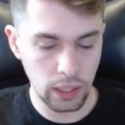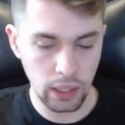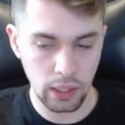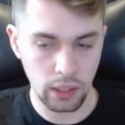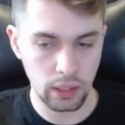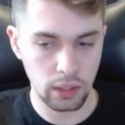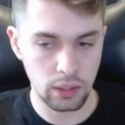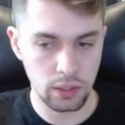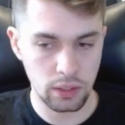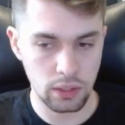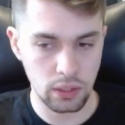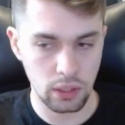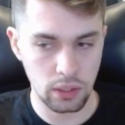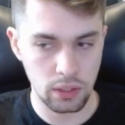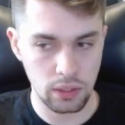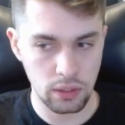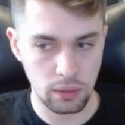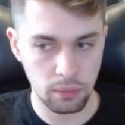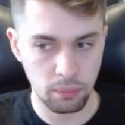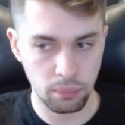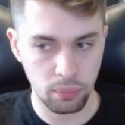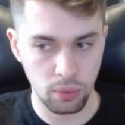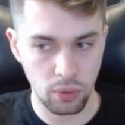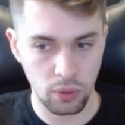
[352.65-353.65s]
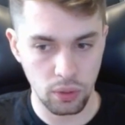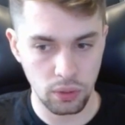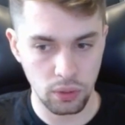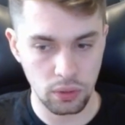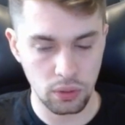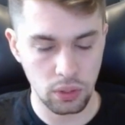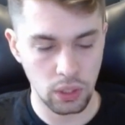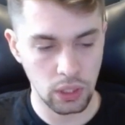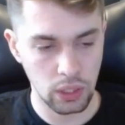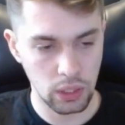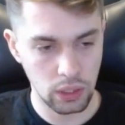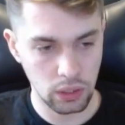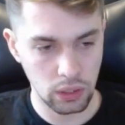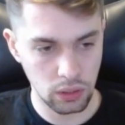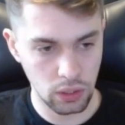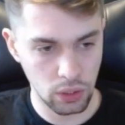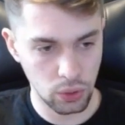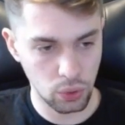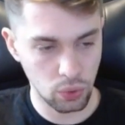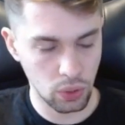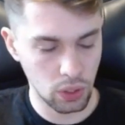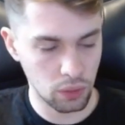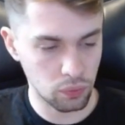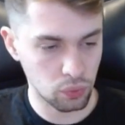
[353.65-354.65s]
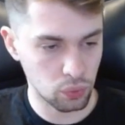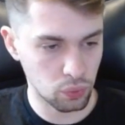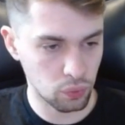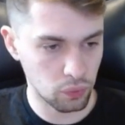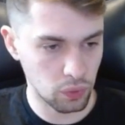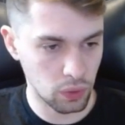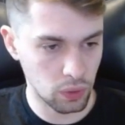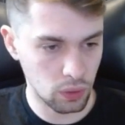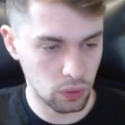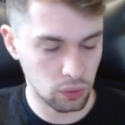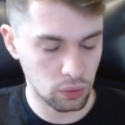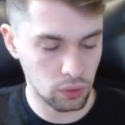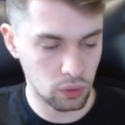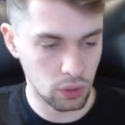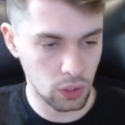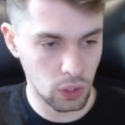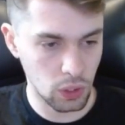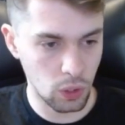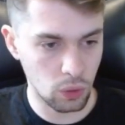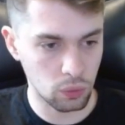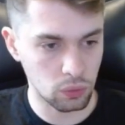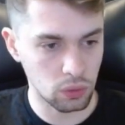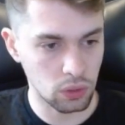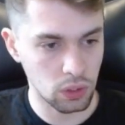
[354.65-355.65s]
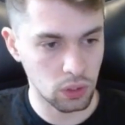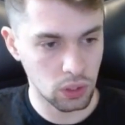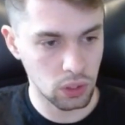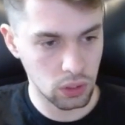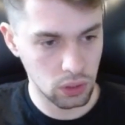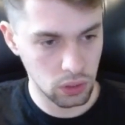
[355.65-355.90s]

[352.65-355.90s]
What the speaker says: ends at some point, then you have to think on your own.